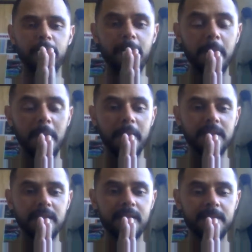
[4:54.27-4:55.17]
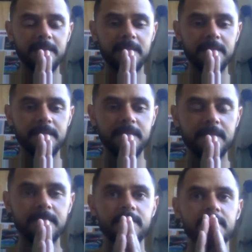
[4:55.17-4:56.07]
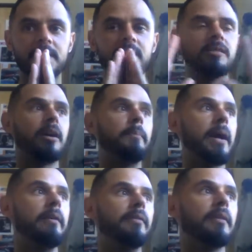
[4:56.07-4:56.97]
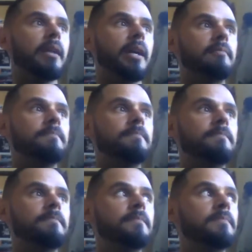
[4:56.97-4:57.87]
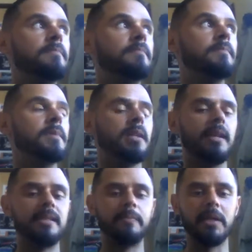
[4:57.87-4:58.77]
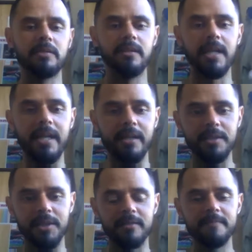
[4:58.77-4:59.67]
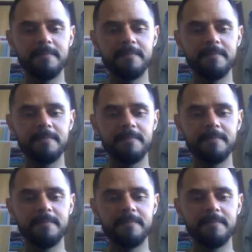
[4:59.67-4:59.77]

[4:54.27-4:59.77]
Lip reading: for a moment, stop everything, speak to the energy.